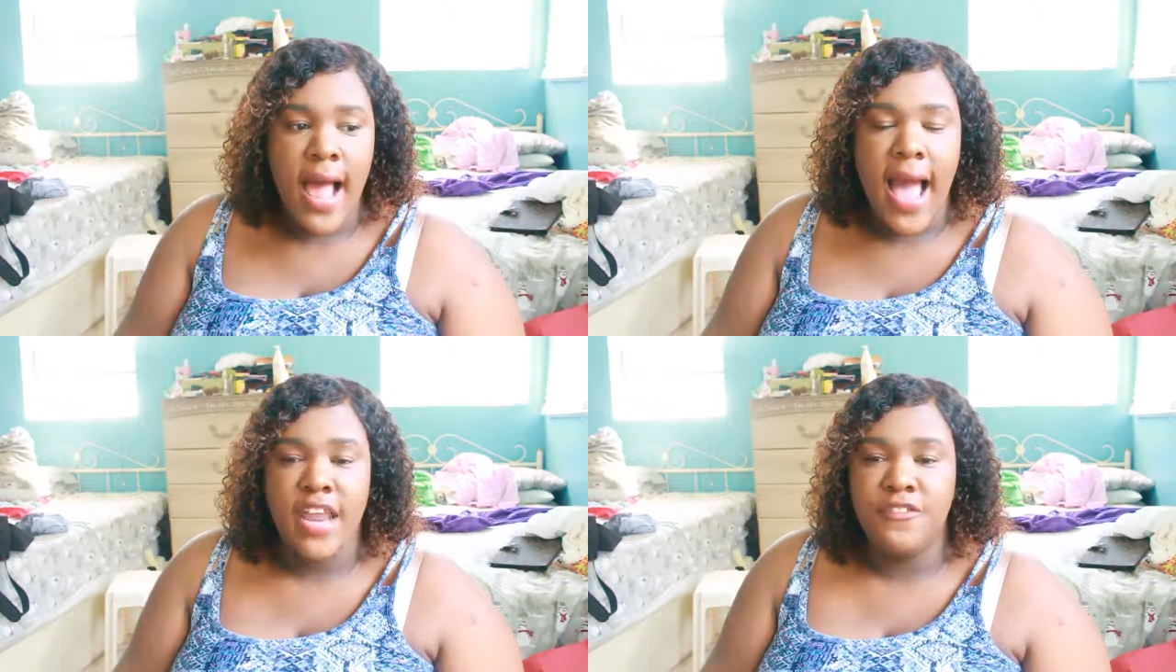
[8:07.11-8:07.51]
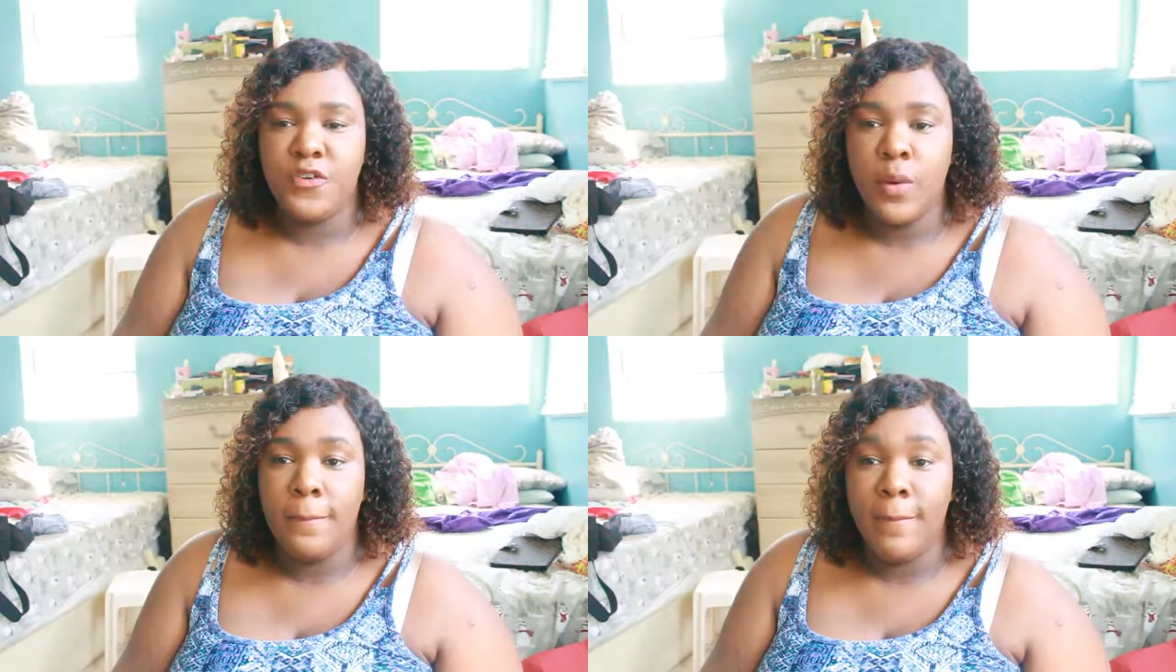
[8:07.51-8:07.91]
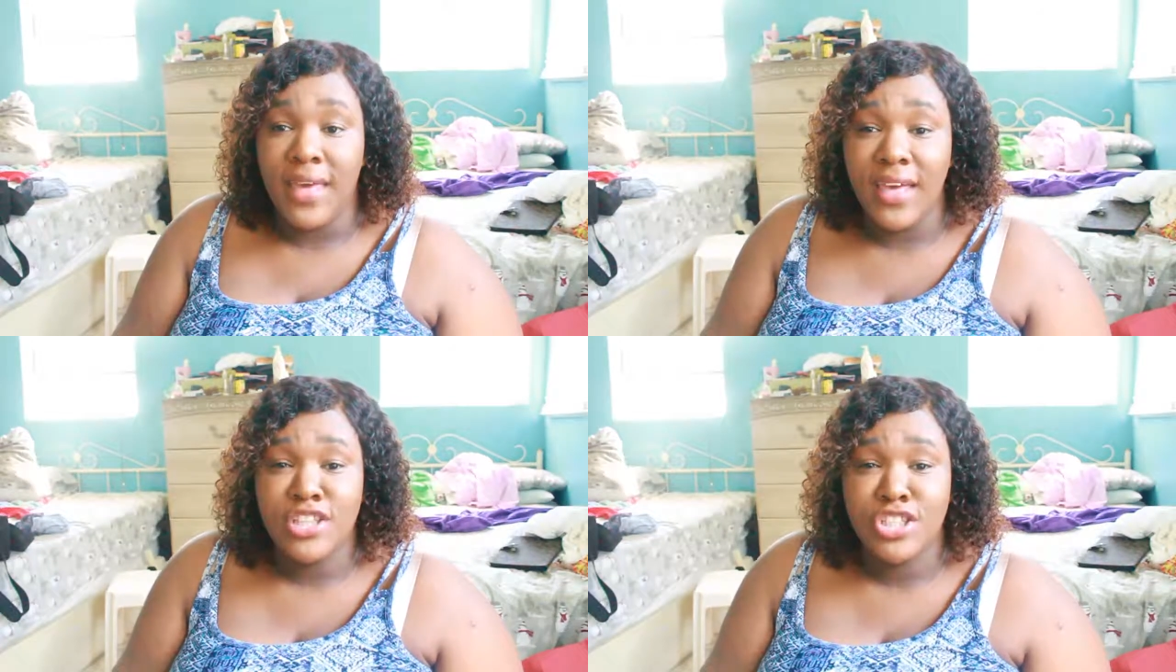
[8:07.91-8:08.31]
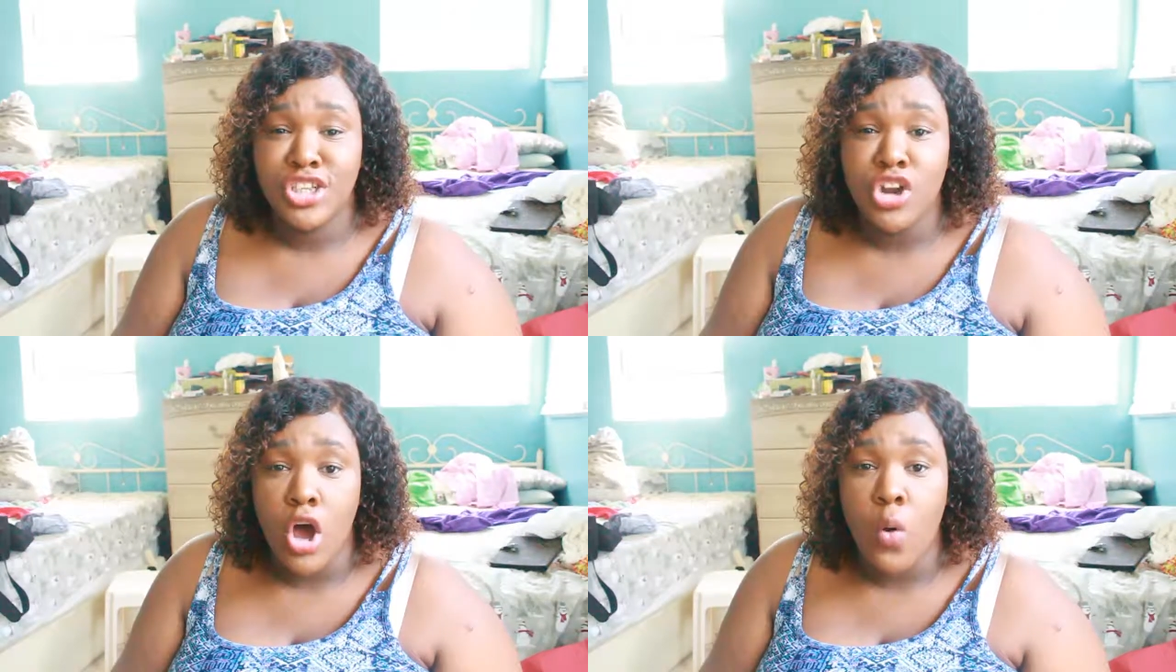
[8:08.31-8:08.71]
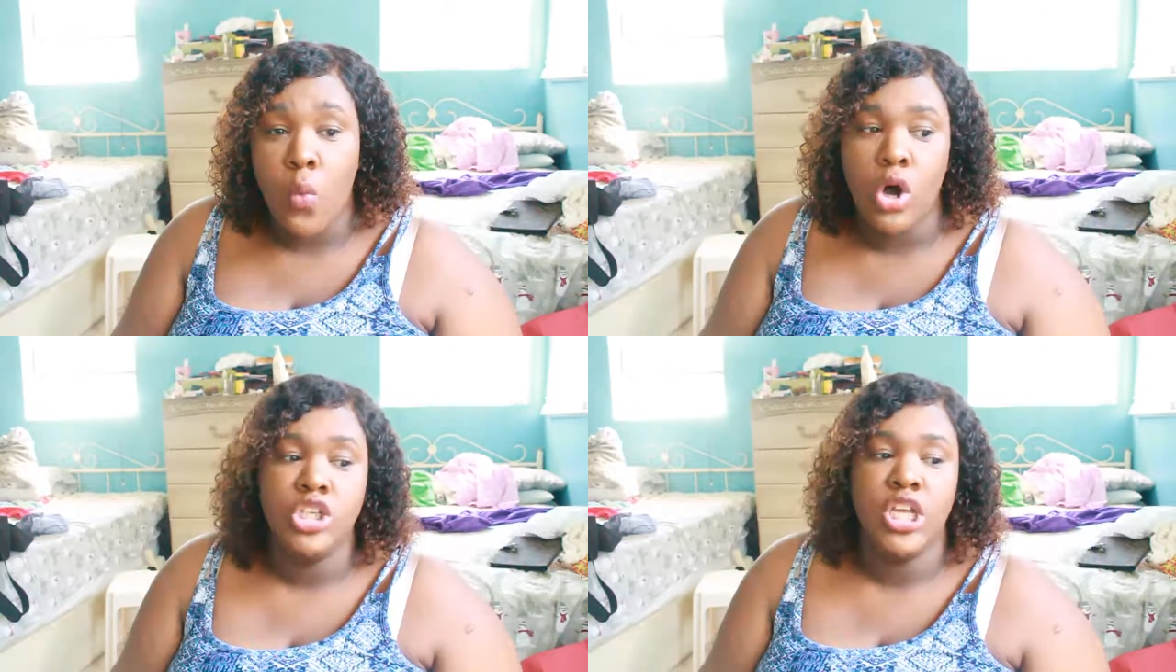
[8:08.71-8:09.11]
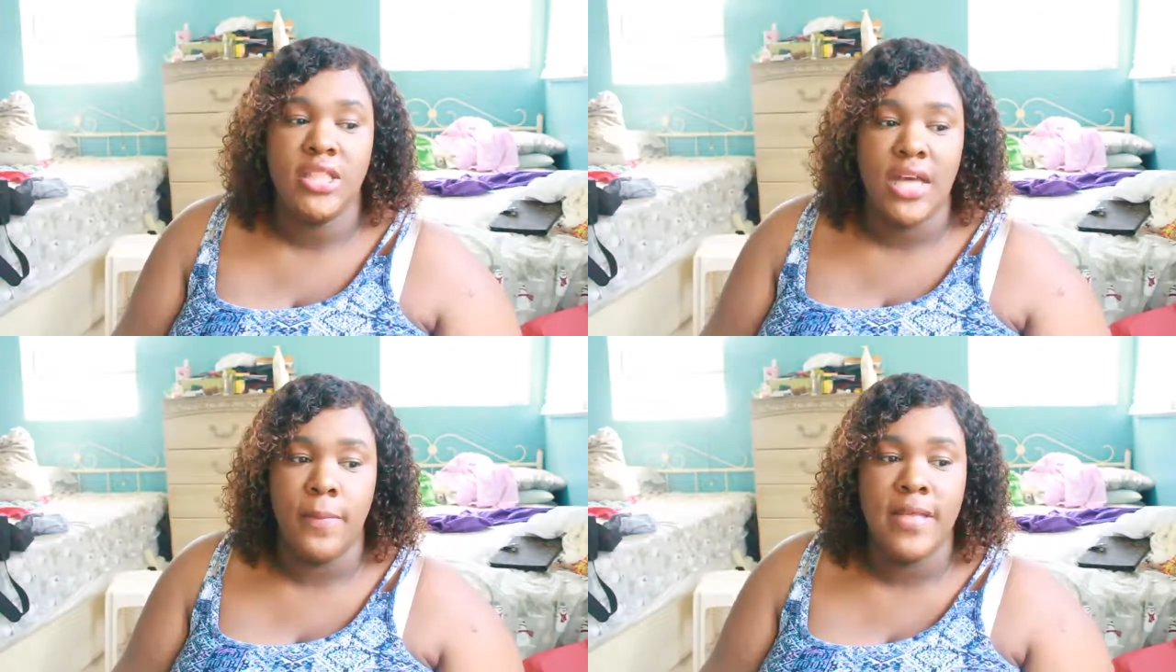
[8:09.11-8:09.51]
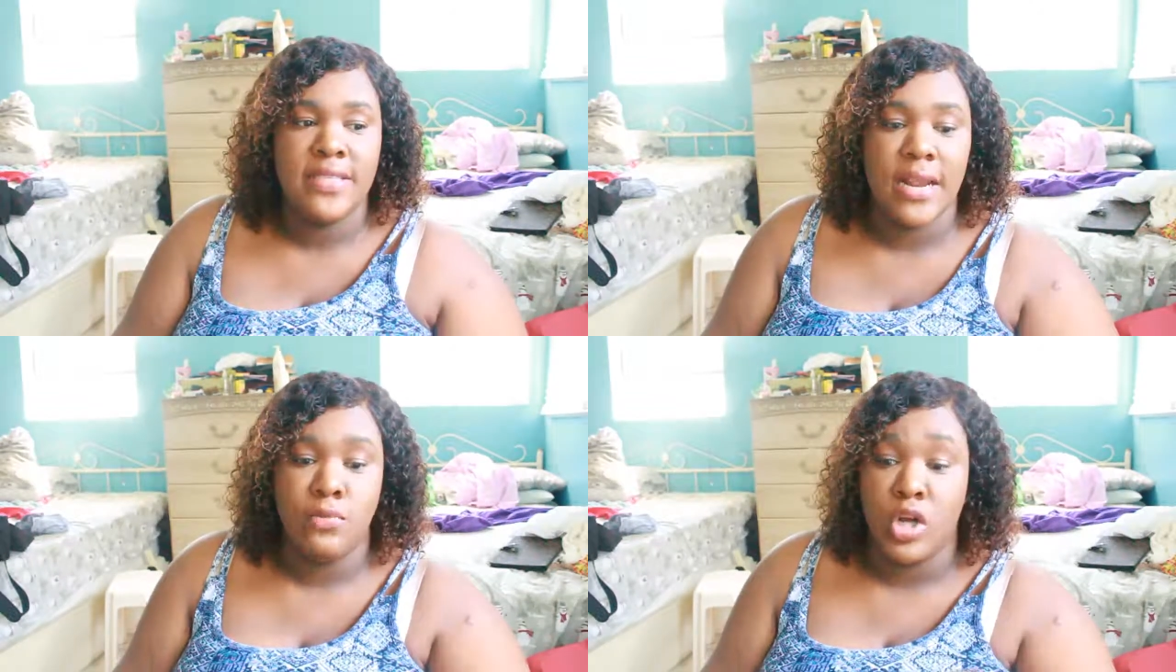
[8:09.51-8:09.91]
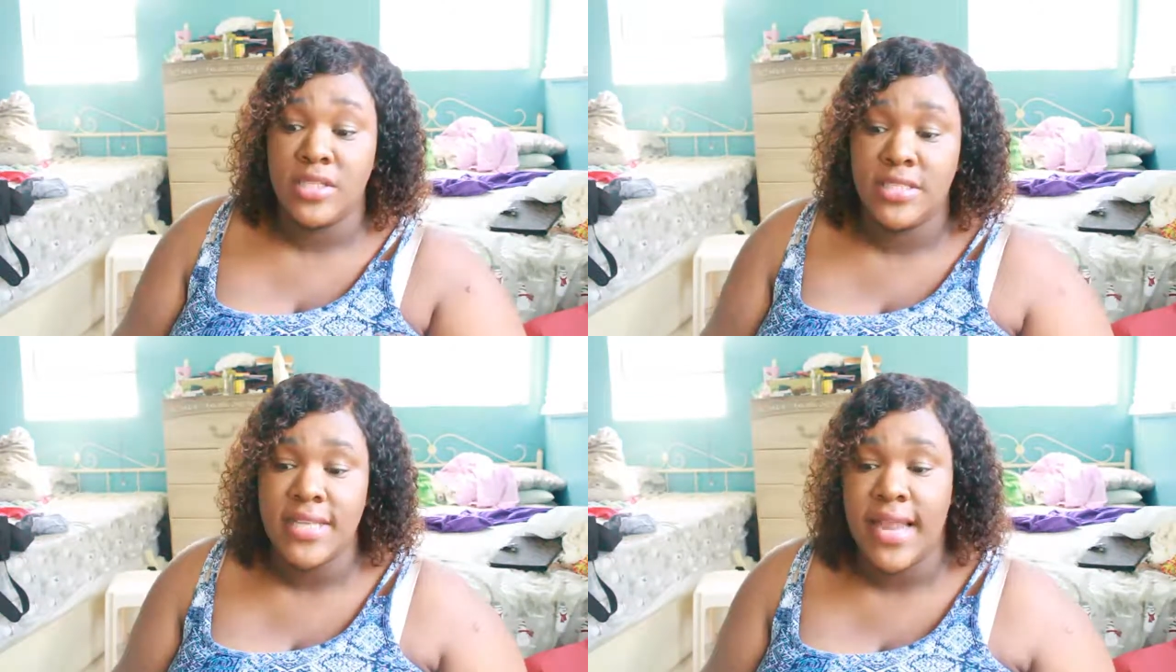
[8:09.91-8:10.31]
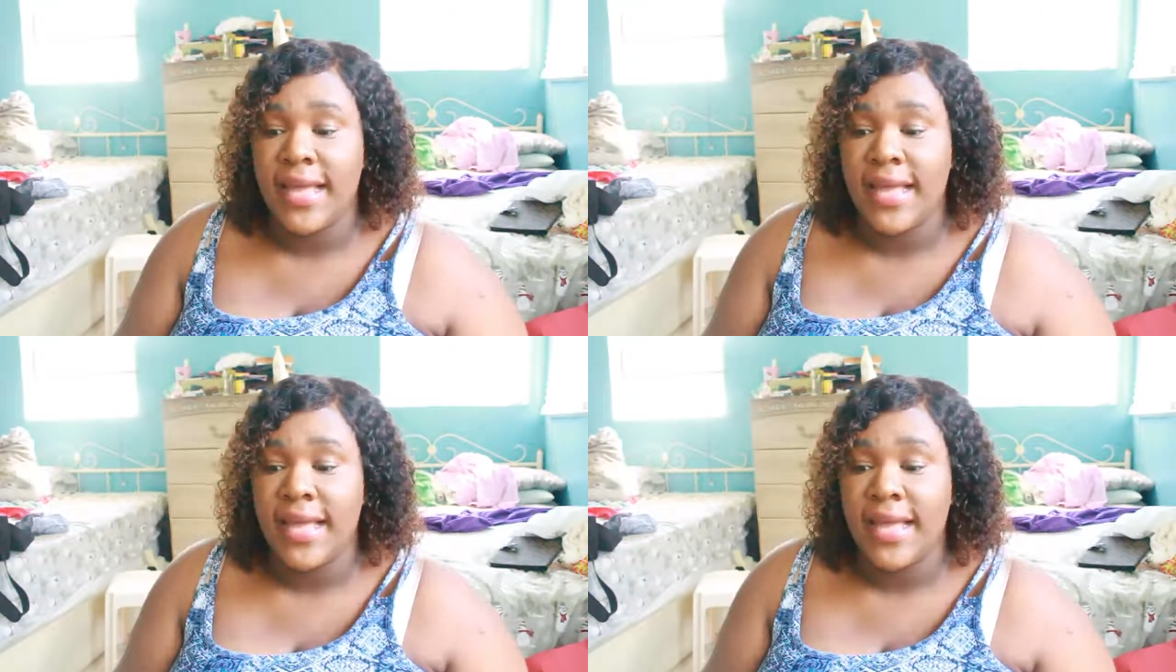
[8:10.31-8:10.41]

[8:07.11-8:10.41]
And for me to not wash it, that means that I'm not styling.